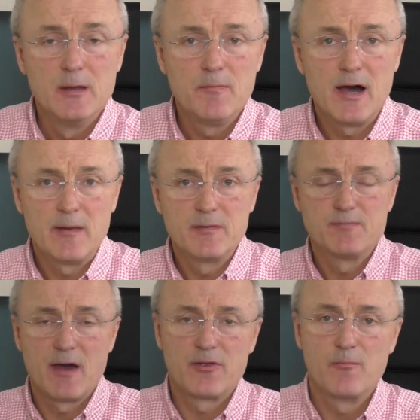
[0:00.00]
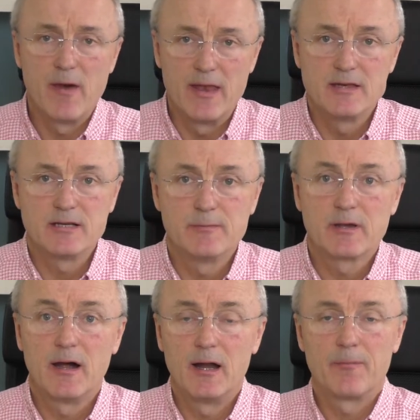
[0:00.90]
my name is Matthew Bennett. I'm a
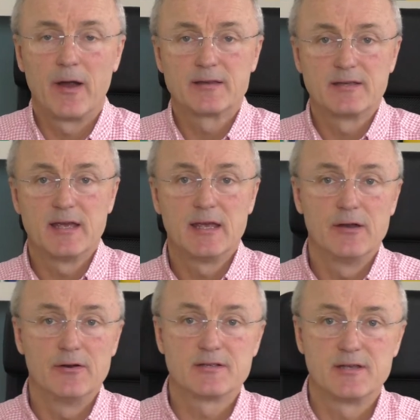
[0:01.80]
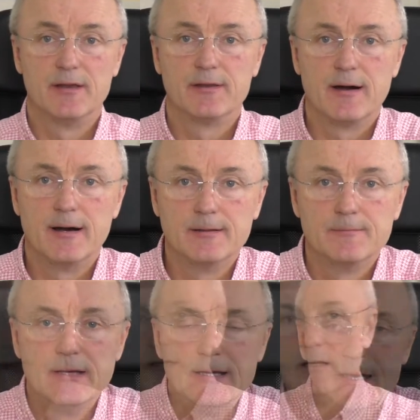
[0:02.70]
chiropractor here at Sundial.
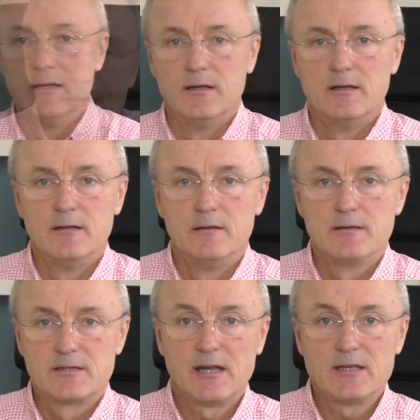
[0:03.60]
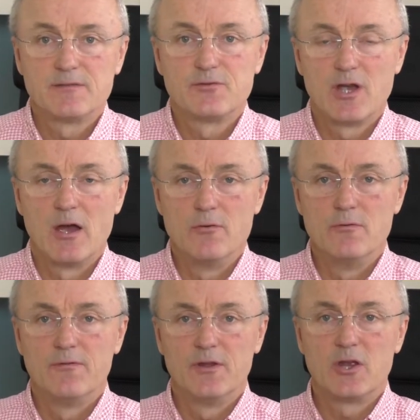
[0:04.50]
Studies have
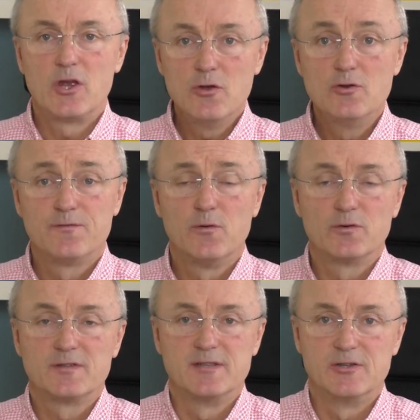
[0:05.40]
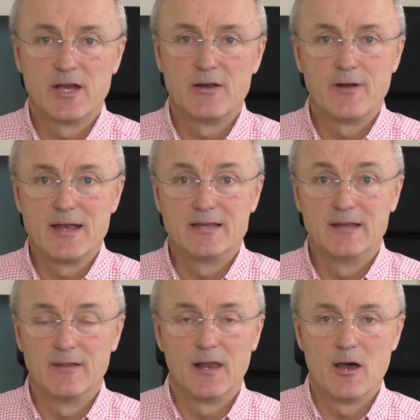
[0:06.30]
shown that huge forces are
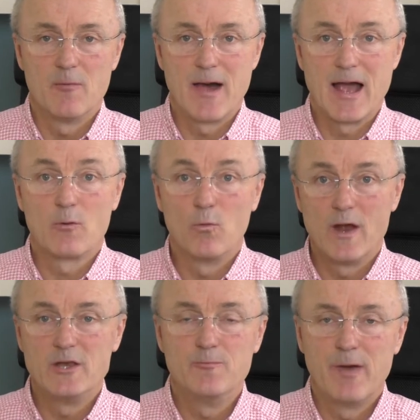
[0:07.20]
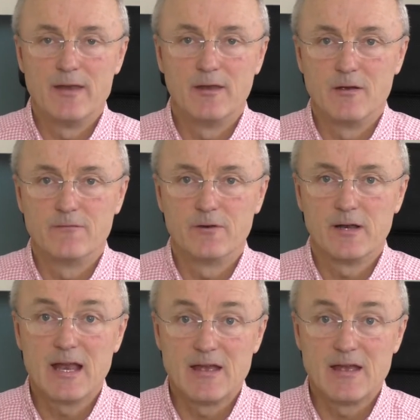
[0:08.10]
generated in the lower back when you bend over and